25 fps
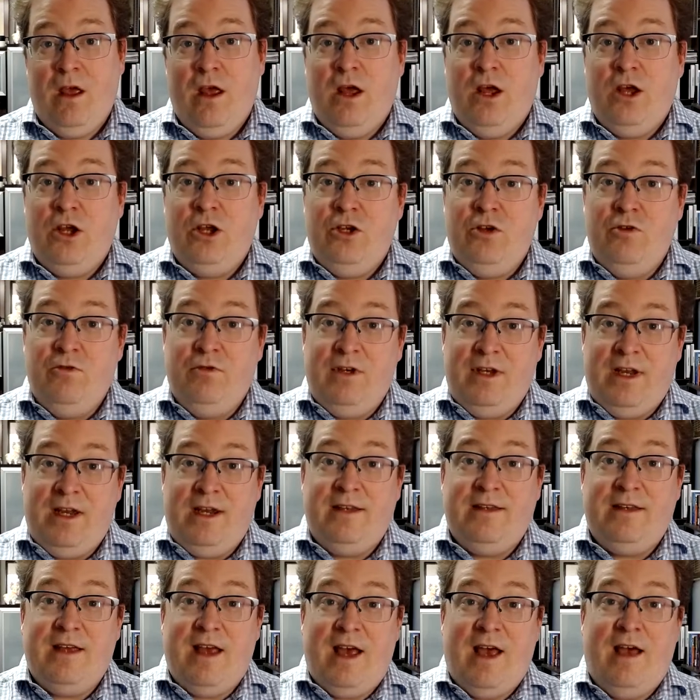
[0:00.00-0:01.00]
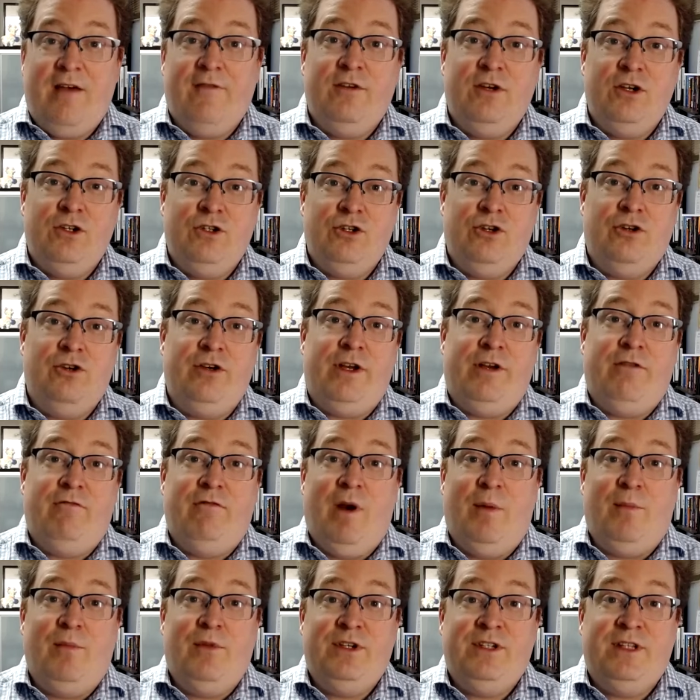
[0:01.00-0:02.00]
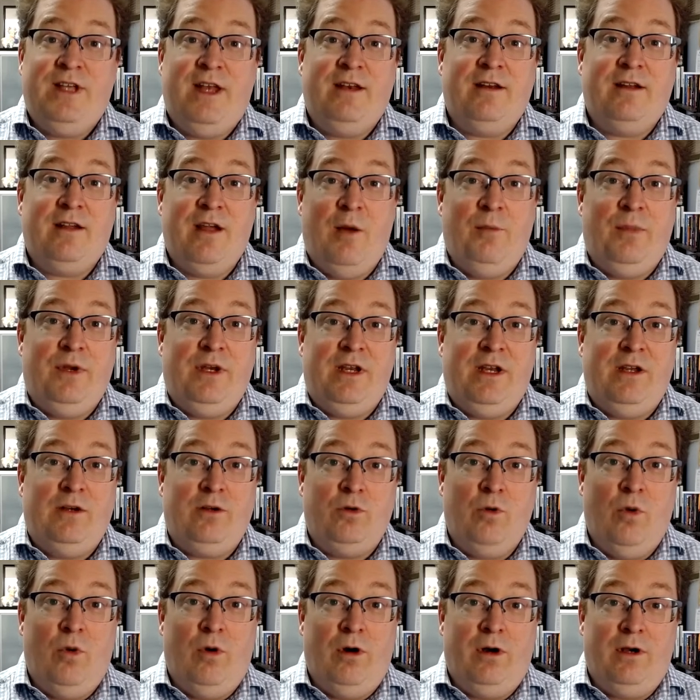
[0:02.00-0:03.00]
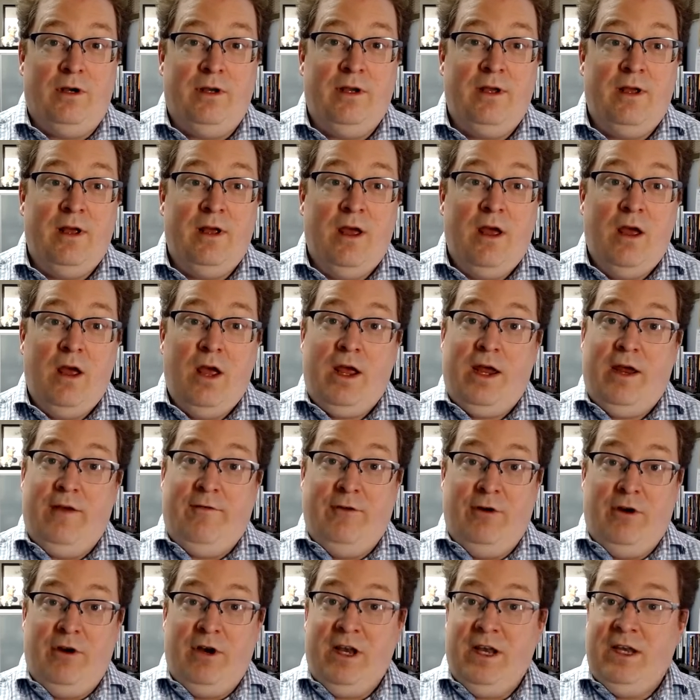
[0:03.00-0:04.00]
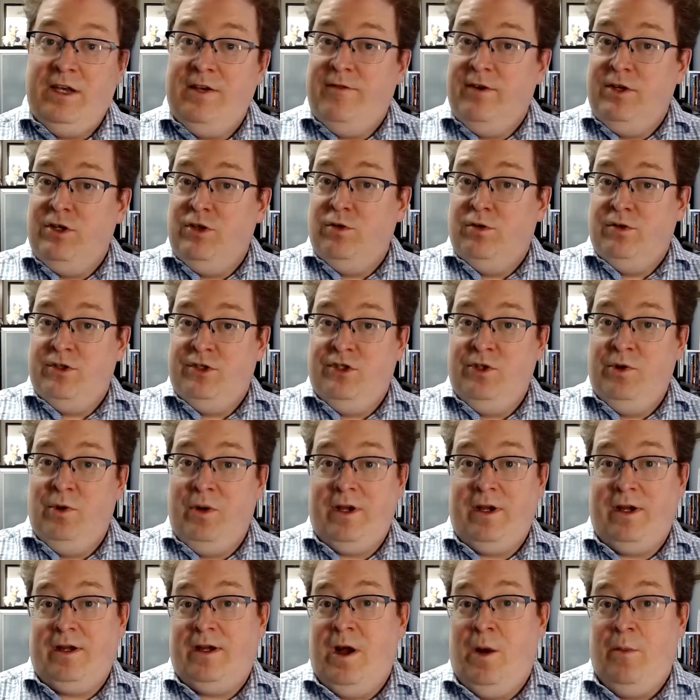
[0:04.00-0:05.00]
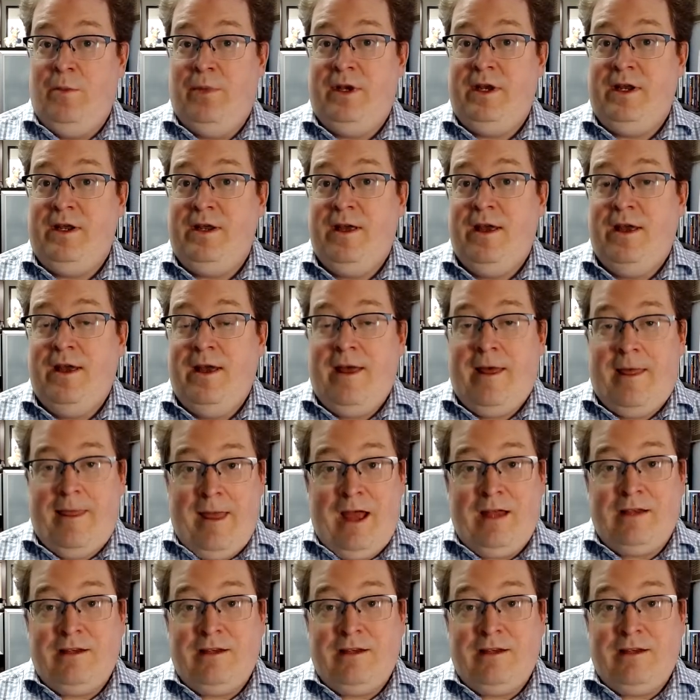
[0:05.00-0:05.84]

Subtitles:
You need to have an attorney represent a company in court. If you're an individual suing a company, that